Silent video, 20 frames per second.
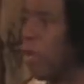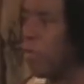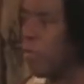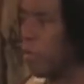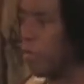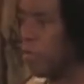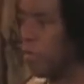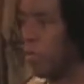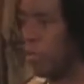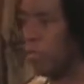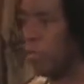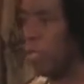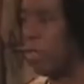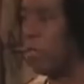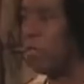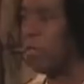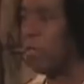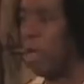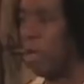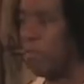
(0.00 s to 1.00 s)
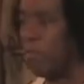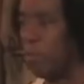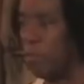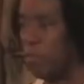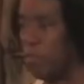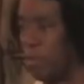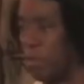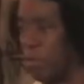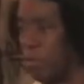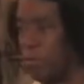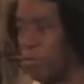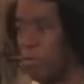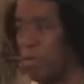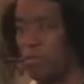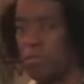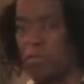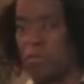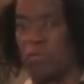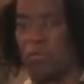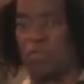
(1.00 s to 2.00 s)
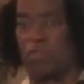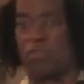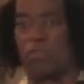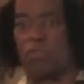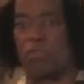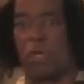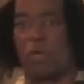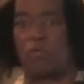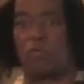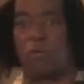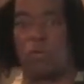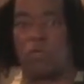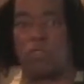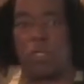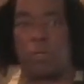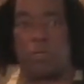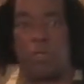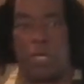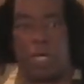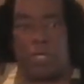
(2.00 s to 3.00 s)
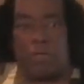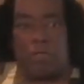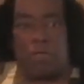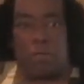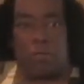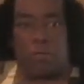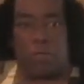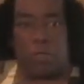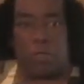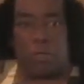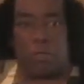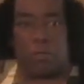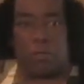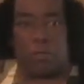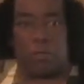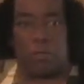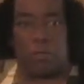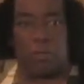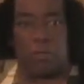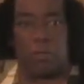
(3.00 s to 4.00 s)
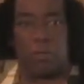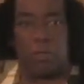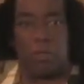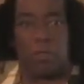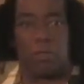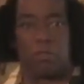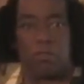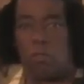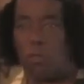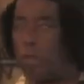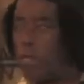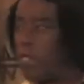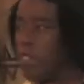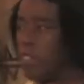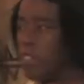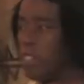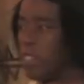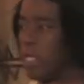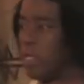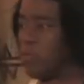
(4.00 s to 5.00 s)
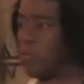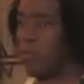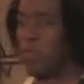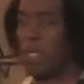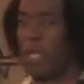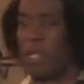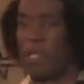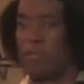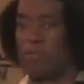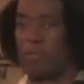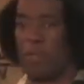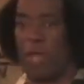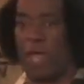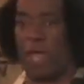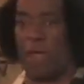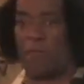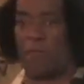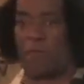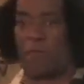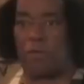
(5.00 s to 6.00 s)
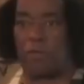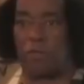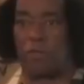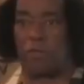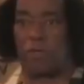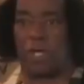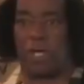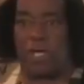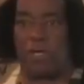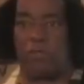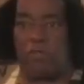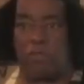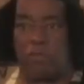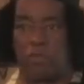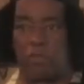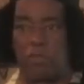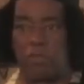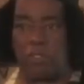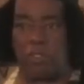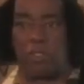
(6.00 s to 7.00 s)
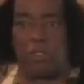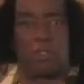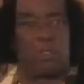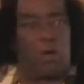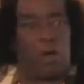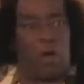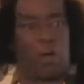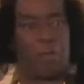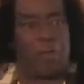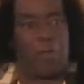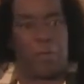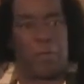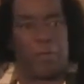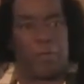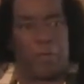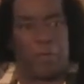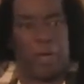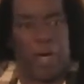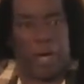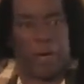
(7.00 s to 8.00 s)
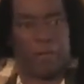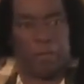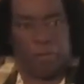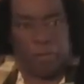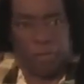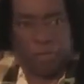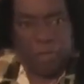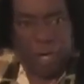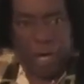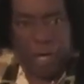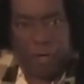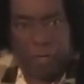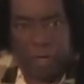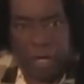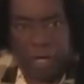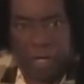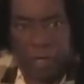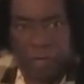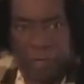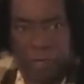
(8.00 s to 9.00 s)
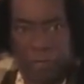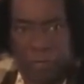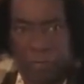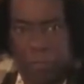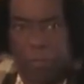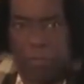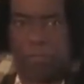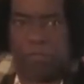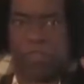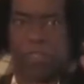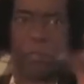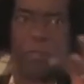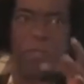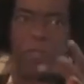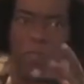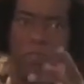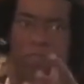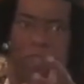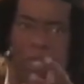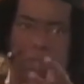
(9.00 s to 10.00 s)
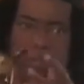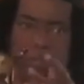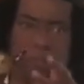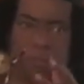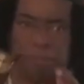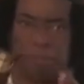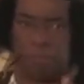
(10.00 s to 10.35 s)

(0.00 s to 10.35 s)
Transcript: know themselves. They don't love themselves. Because the Christians have taught them to hate themselves. So anything that's related to Africa or Asia, our people have this kind of like persimmon type